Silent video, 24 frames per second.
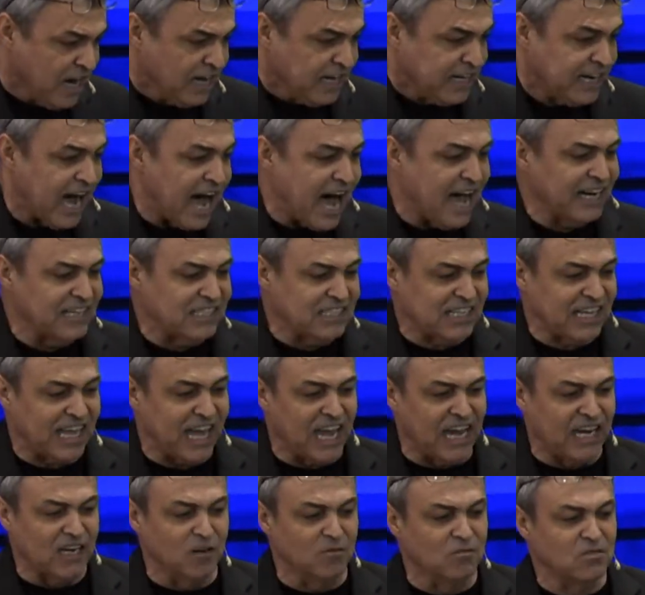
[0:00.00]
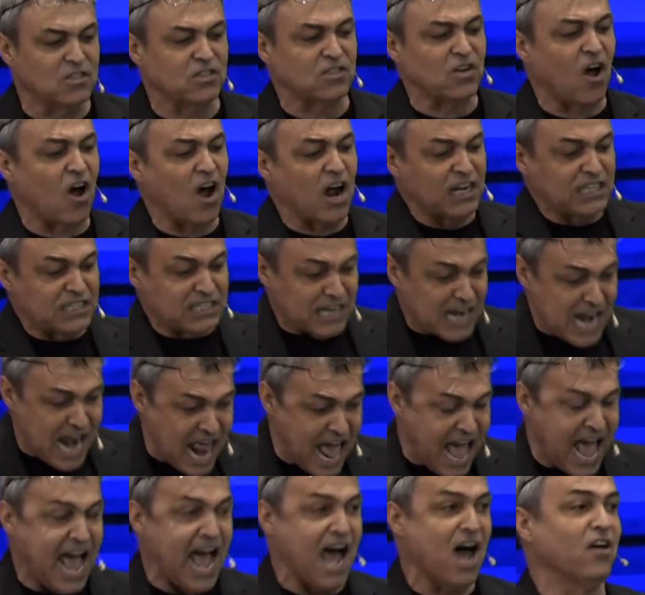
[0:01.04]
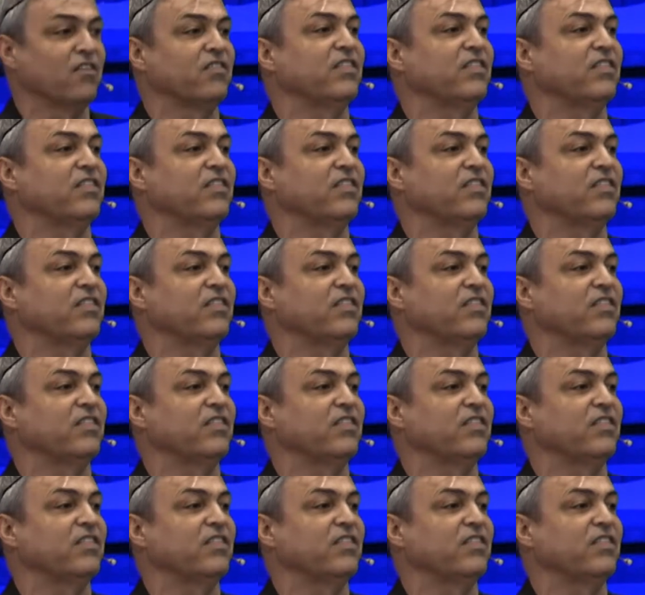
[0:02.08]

God's kingdom starts now,